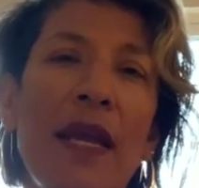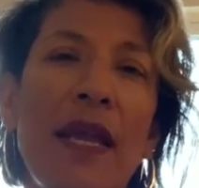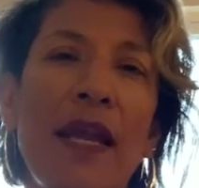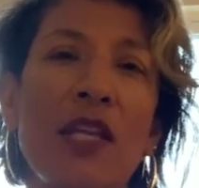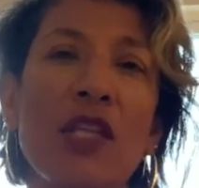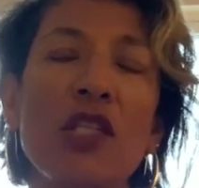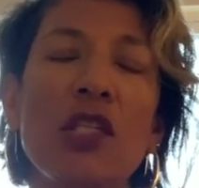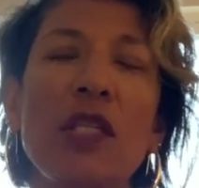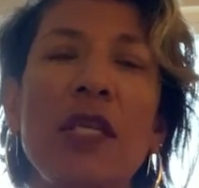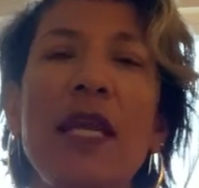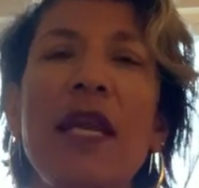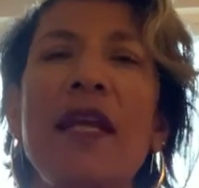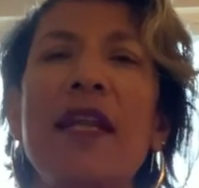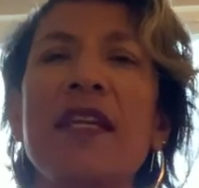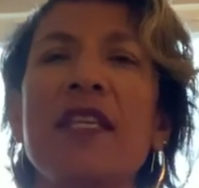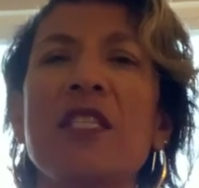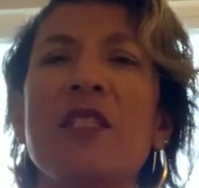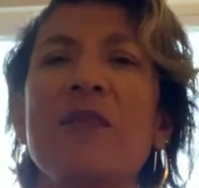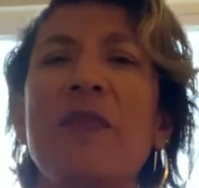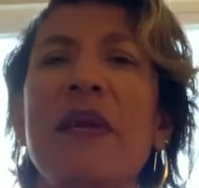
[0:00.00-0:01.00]
actually had
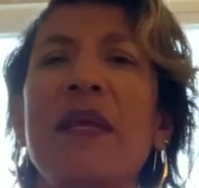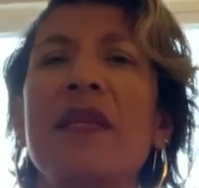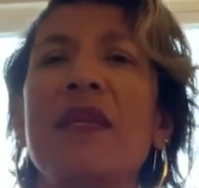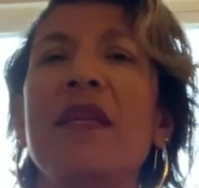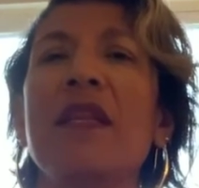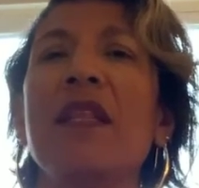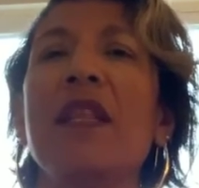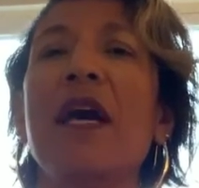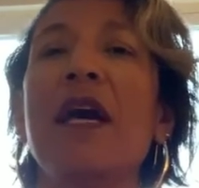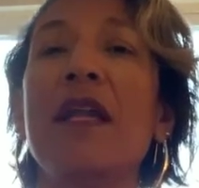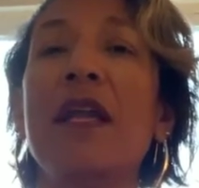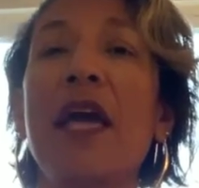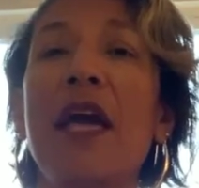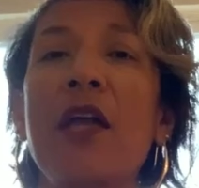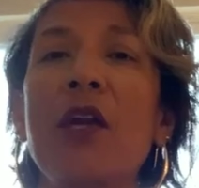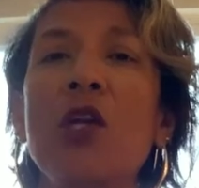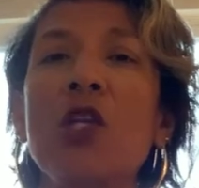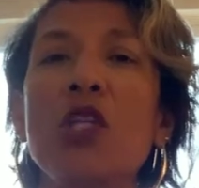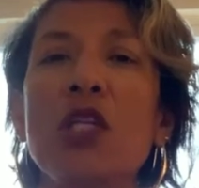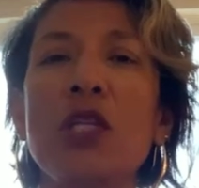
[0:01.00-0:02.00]
expended a lot of
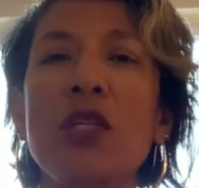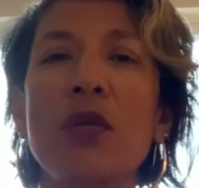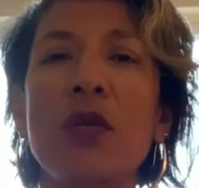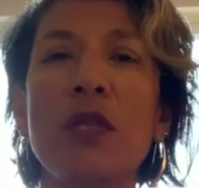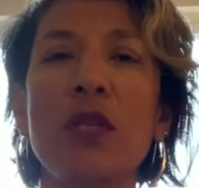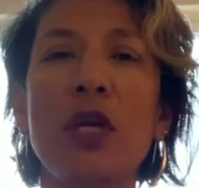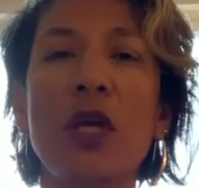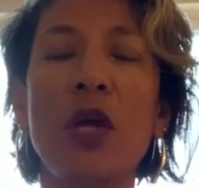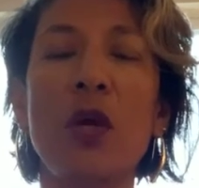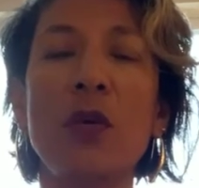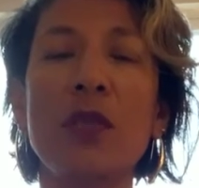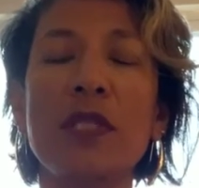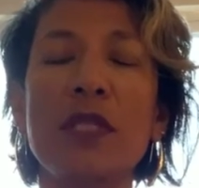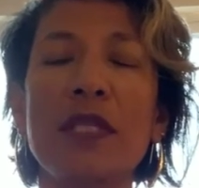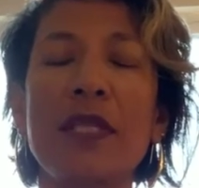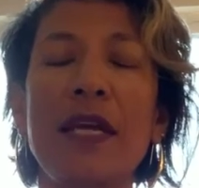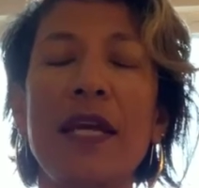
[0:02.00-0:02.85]
energy during the course